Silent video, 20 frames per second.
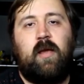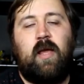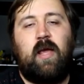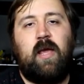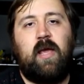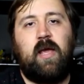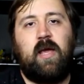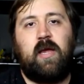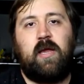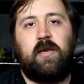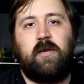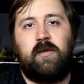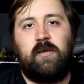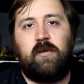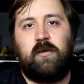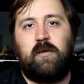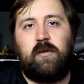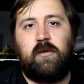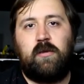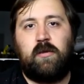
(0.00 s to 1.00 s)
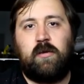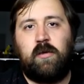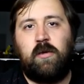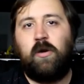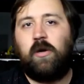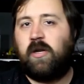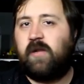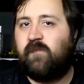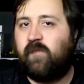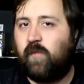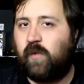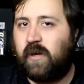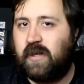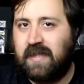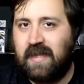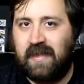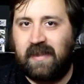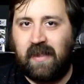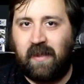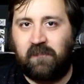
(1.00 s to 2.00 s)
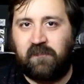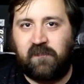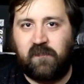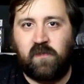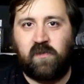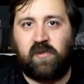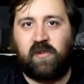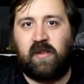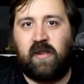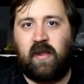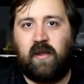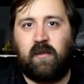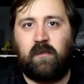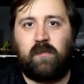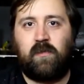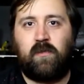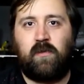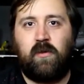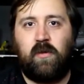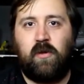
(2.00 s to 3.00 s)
and you don't even want to take that first step,